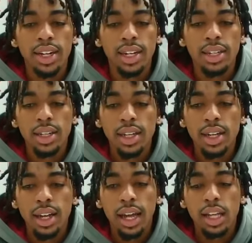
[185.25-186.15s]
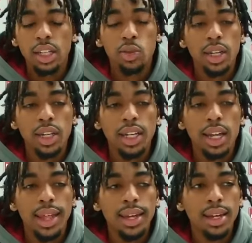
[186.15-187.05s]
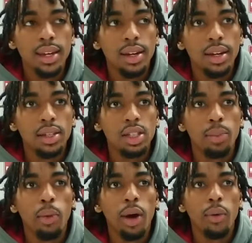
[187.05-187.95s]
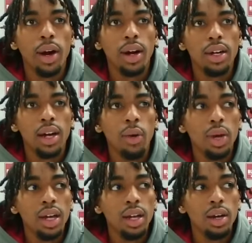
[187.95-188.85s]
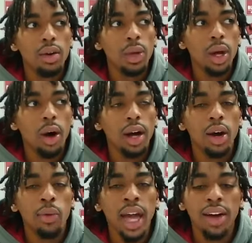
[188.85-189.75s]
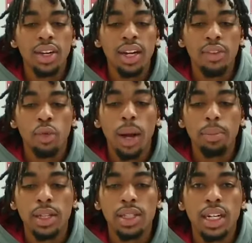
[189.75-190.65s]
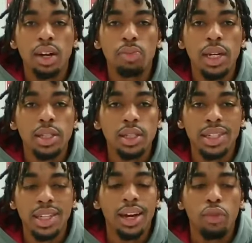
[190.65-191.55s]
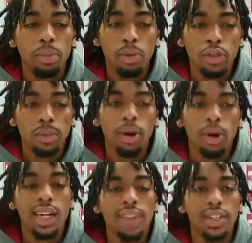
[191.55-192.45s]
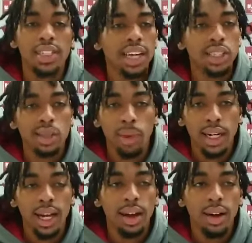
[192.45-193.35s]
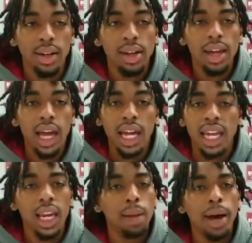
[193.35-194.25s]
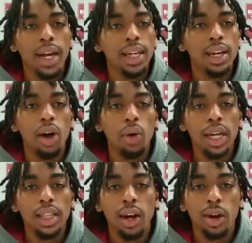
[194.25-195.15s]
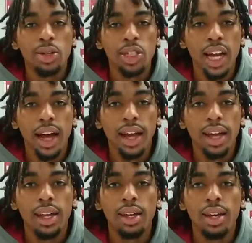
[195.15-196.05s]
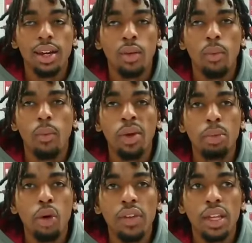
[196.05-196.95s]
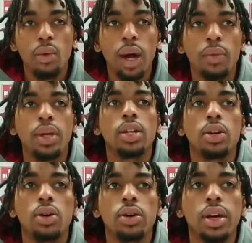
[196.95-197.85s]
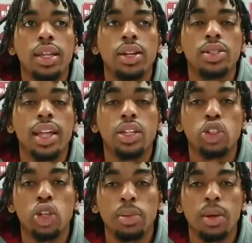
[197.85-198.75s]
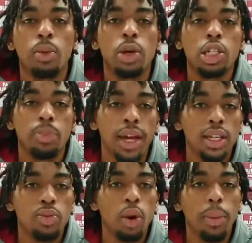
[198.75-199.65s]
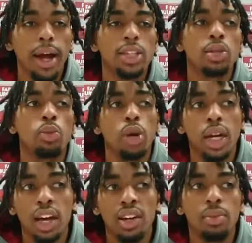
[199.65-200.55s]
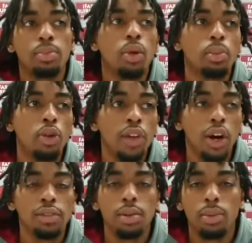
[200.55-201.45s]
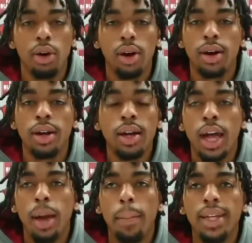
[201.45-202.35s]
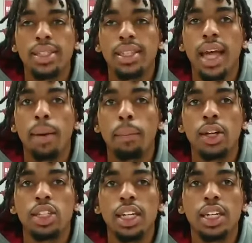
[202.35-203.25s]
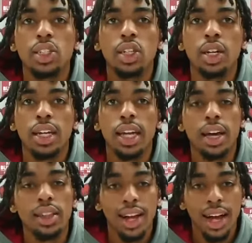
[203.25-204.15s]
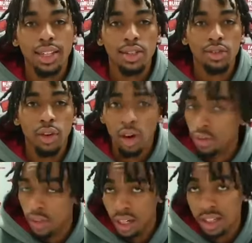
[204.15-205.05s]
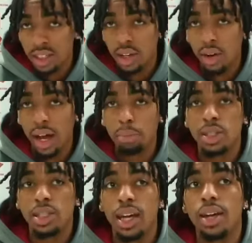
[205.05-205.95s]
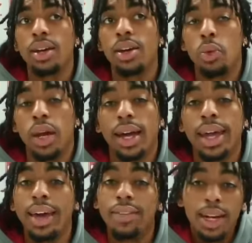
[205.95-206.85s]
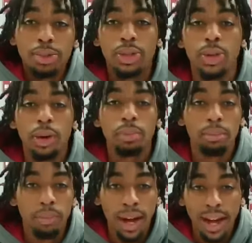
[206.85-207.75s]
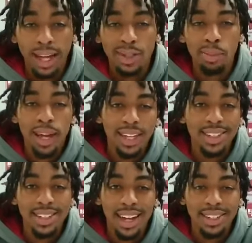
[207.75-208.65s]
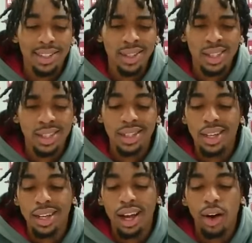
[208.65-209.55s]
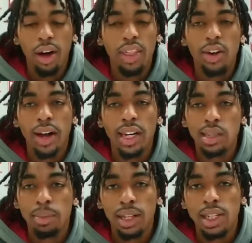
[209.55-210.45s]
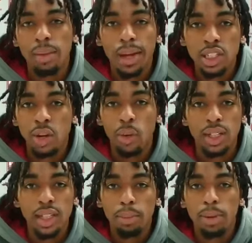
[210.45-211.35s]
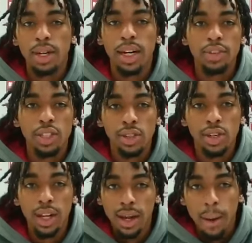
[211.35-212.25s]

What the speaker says: And it's really clicking to the point where, you know, we all know we have enough weapons and enough pieces that if we move the ball, the defense has to break down. And anybody can go get their own shot. And when we move it the way we do, and there's less dribbling, more space, more passing, more cutting, more moving off the ball, it makes it that much easier to get other guys involved. And it just so happens that when I gave it up to them, my guys were making shots. So just all the credit to my teammates and the work they put in every single day.